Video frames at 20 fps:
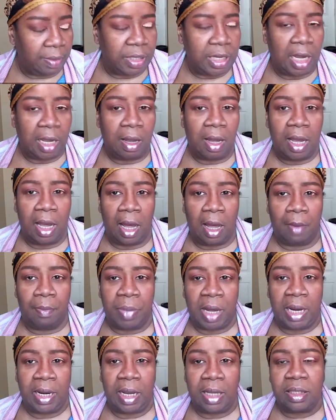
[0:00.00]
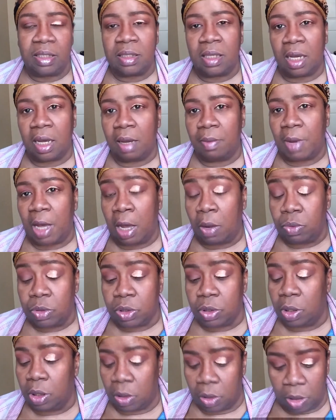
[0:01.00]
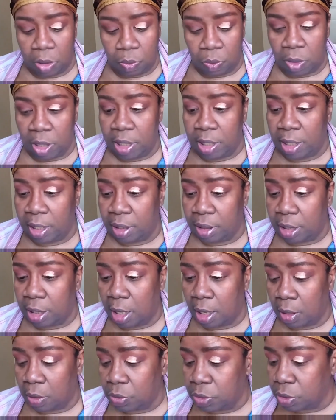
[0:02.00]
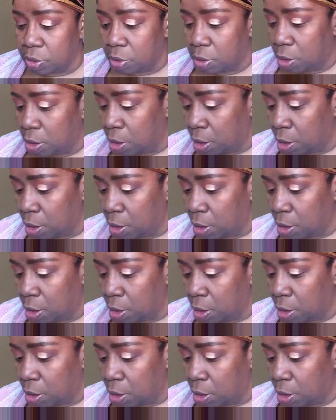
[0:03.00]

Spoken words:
that time I was the only one in the house.